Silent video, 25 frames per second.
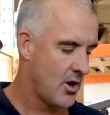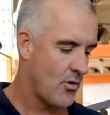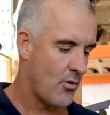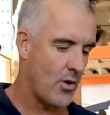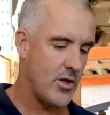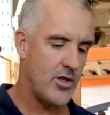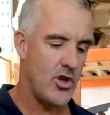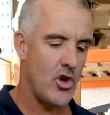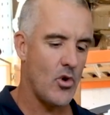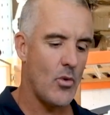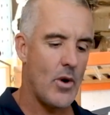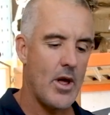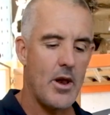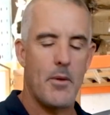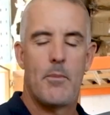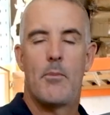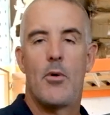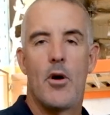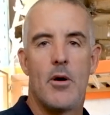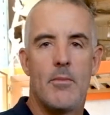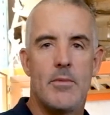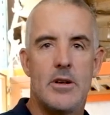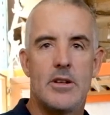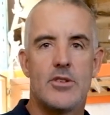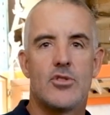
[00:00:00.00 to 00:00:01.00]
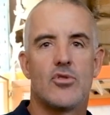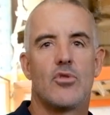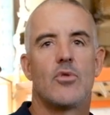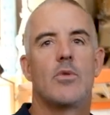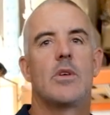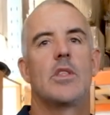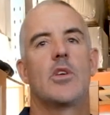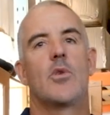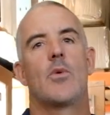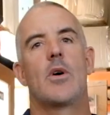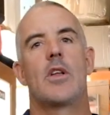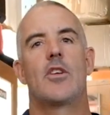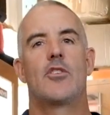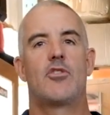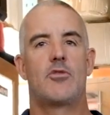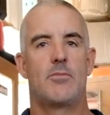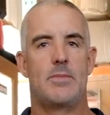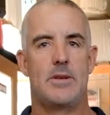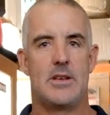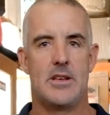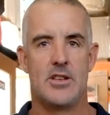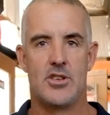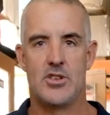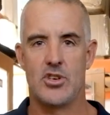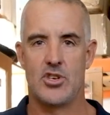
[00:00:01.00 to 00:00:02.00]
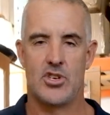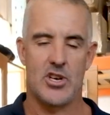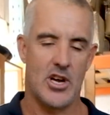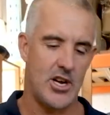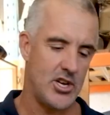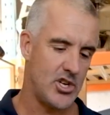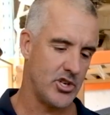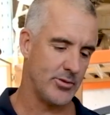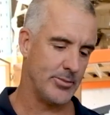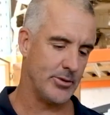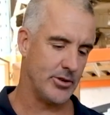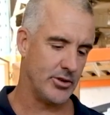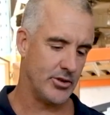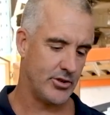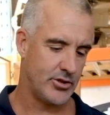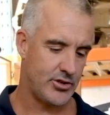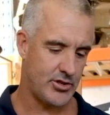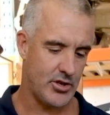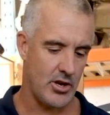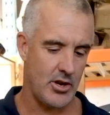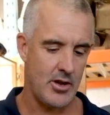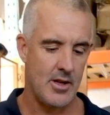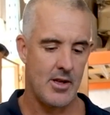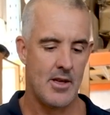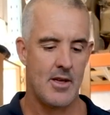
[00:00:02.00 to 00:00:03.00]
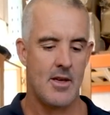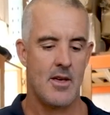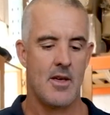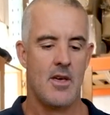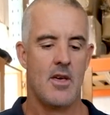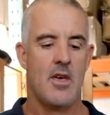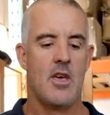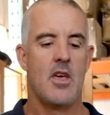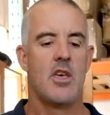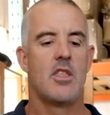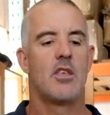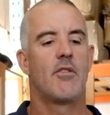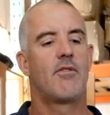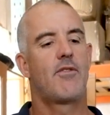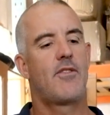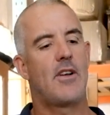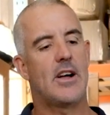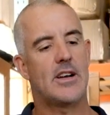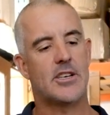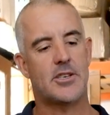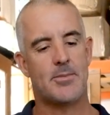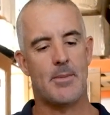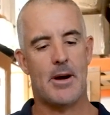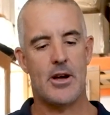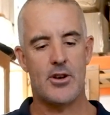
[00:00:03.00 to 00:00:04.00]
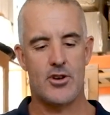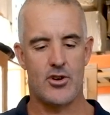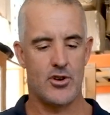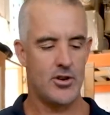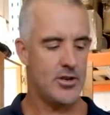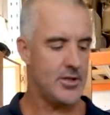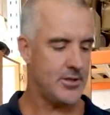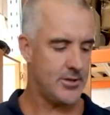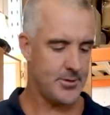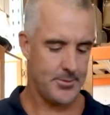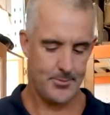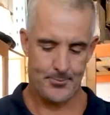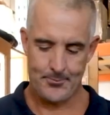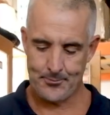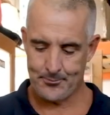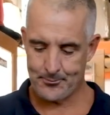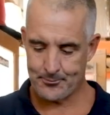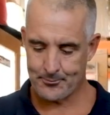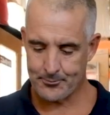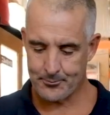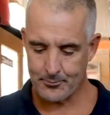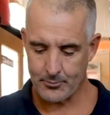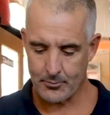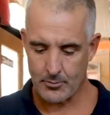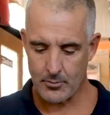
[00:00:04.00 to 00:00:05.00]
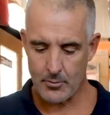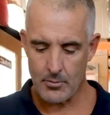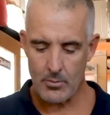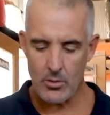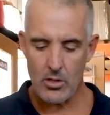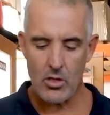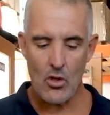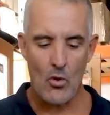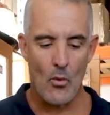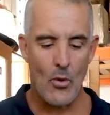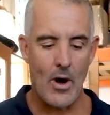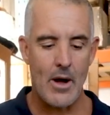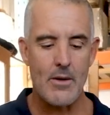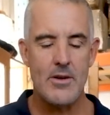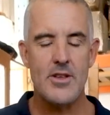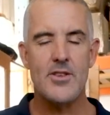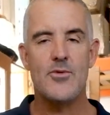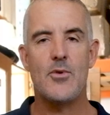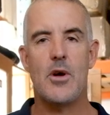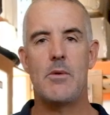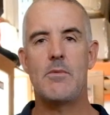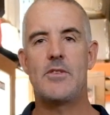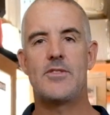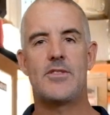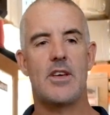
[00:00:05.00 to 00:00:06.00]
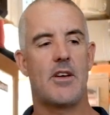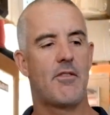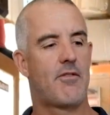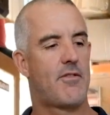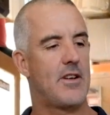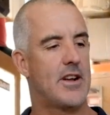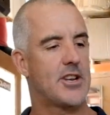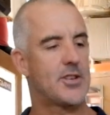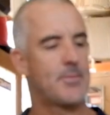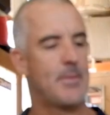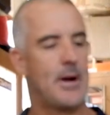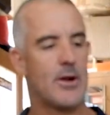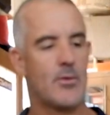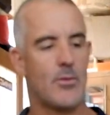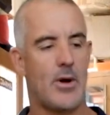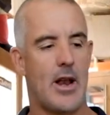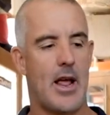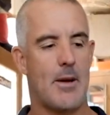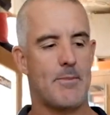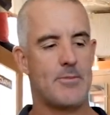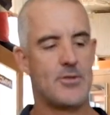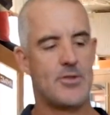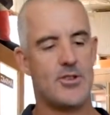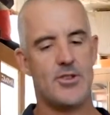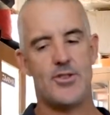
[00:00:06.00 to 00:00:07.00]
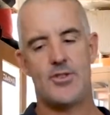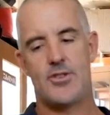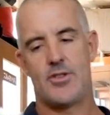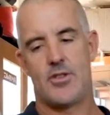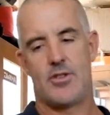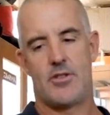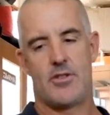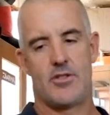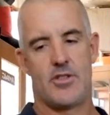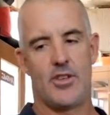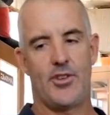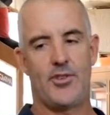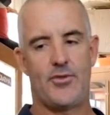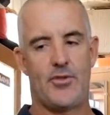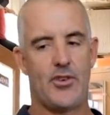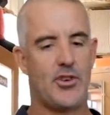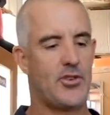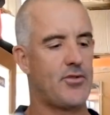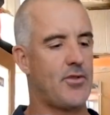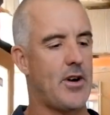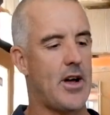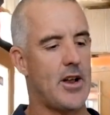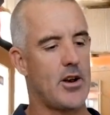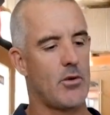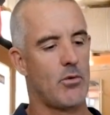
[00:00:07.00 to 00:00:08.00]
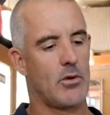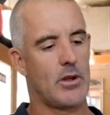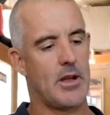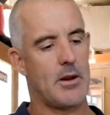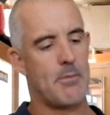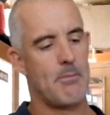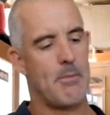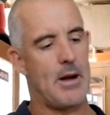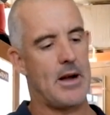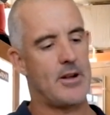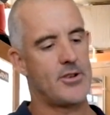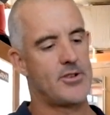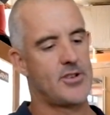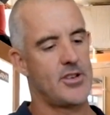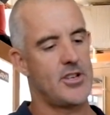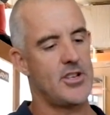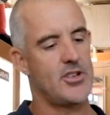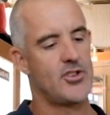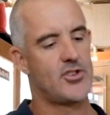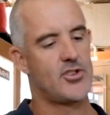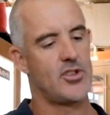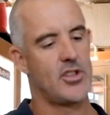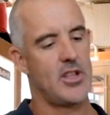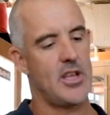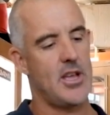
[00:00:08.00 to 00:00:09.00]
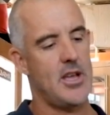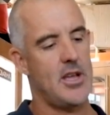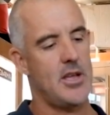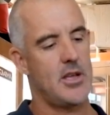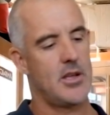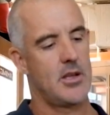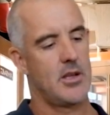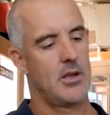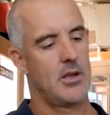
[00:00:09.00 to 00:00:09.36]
whether you want it permanent or whether you want it to be interchangeable. So the flush mount unit, when we say flush mount, what happens is this fish finder will get mounted into there,